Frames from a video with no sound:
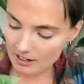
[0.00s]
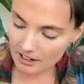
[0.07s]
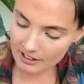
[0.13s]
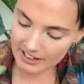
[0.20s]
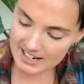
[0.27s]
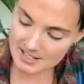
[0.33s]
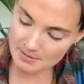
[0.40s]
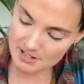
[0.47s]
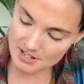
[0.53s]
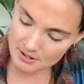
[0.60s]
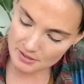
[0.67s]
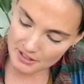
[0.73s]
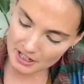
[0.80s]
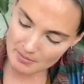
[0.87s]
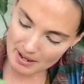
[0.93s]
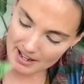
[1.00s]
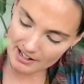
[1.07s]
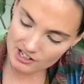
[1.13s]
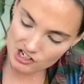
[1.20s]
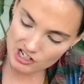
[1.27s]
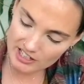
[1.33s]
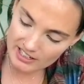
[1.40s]
Okay, so I don't think I'm
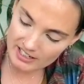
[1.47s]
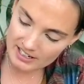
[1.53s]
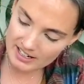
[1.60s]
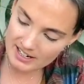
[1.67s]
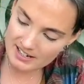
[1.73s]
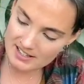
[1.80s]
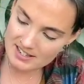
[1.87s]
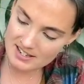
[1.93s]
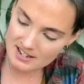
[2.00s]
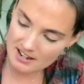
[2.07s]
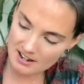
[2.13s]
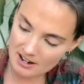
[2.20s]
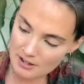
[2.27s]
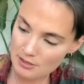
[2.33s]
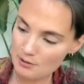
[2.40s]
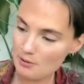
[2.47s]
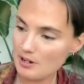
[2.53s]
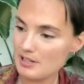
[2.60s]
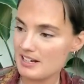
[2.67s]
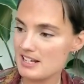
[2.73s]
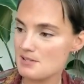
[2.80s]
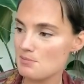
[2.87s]
actually gonna need to, I thought
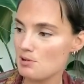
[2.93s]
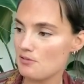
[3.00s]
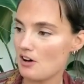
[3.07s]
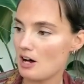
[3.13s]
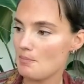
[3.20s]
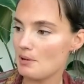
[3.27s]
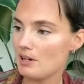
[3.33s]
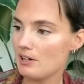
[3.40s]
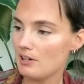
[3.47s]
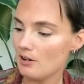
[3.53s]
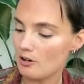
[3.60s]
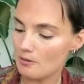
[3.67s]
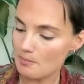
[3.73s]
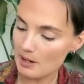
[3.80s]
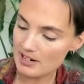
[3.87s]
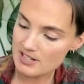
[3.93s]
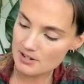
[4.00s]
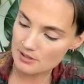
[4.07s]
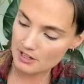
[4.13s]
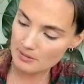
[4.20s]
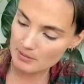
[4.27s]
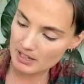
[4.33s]
I'd need to move it up a lot, but I don't
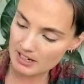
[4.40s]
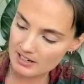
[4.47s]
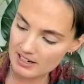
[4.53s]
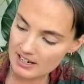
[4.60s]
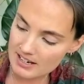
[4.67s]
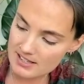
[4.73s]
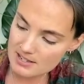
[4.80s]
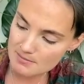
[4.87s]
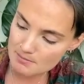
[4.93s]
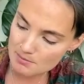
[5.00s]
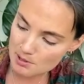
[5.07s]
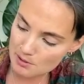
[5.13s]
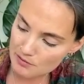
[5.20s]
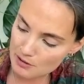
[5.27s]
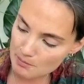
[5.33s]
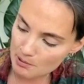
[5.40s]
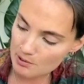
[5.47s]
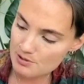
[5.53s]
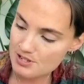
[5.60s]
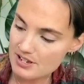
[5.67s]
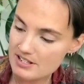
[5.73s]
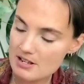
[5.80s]
think I'm gonna need to move the
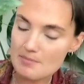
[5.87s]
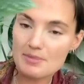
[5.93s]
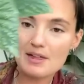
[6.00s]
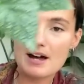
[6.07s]
pot size up